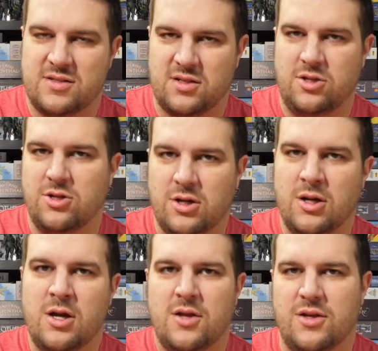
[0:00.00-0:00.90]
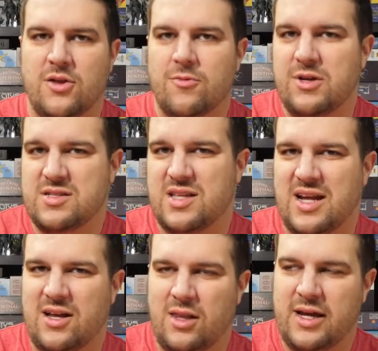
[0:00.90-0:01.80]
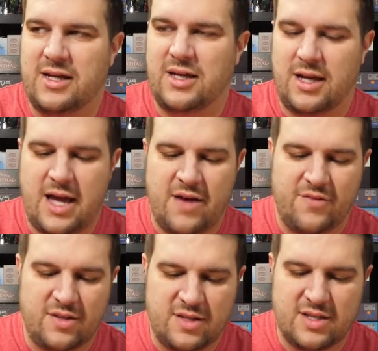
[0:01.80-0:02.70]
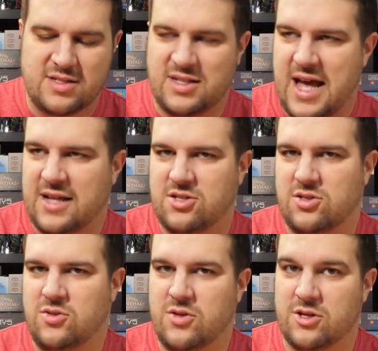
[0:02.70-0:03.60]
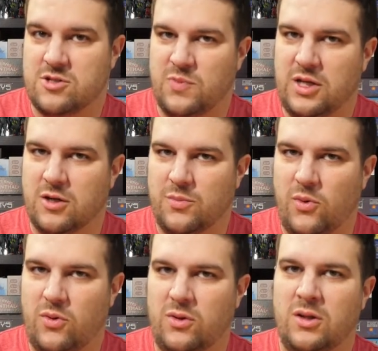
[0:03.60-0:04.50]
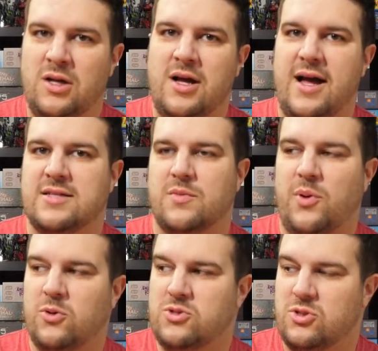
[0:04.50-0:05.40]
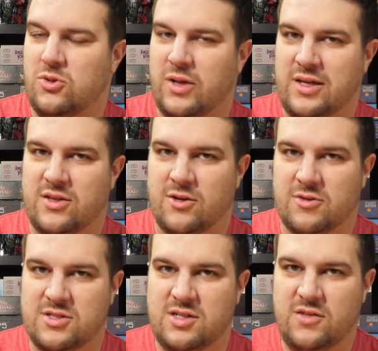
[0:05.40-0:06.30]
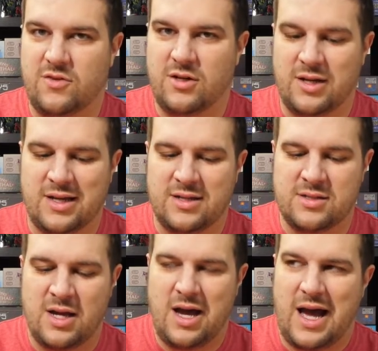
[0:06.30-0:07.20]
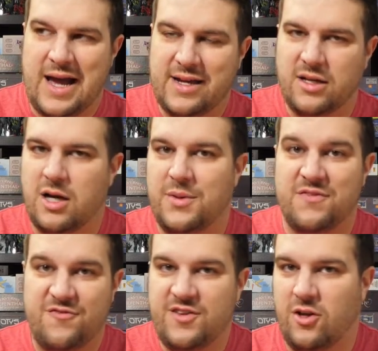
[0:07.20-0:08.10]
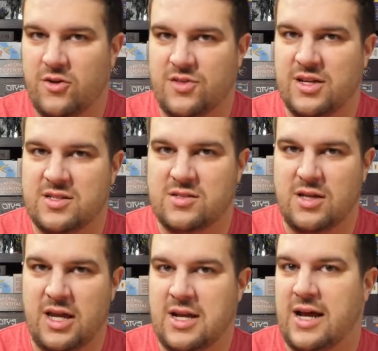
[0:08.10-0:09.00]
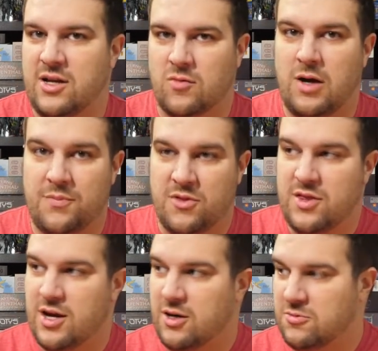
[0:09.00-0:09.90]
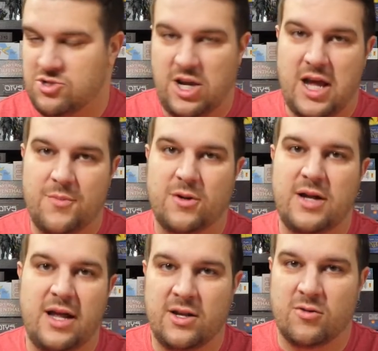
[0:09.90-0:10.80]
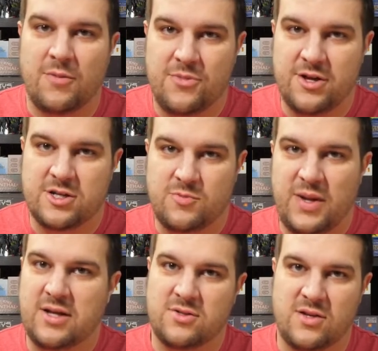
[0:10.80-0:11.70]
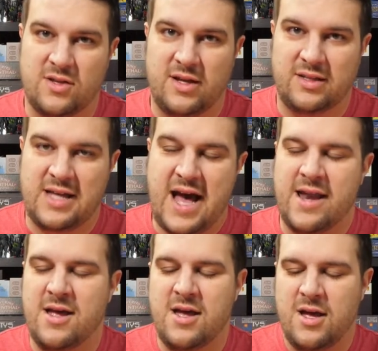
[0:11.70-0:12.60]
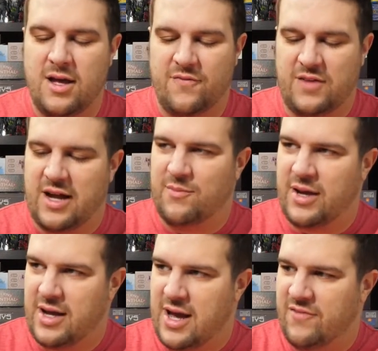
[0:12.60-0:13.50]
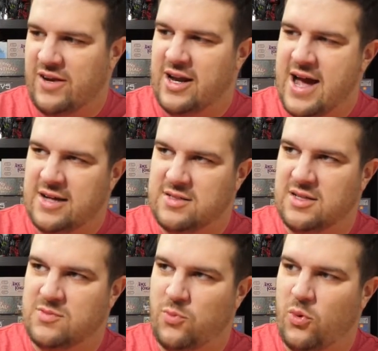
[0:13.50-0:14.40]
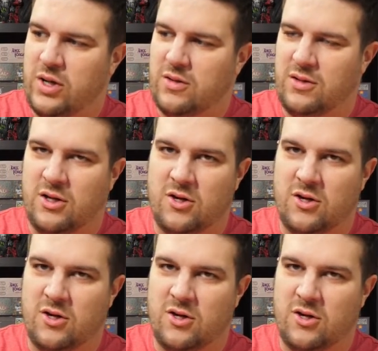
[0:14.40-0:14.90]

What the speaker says: secure. The other reason that I like having this attached to their speaker pole as opposed to like their receiver is I can come and fiddle with this and not interrupt their jam or not interrupt their space or anything like that. I've got an access point,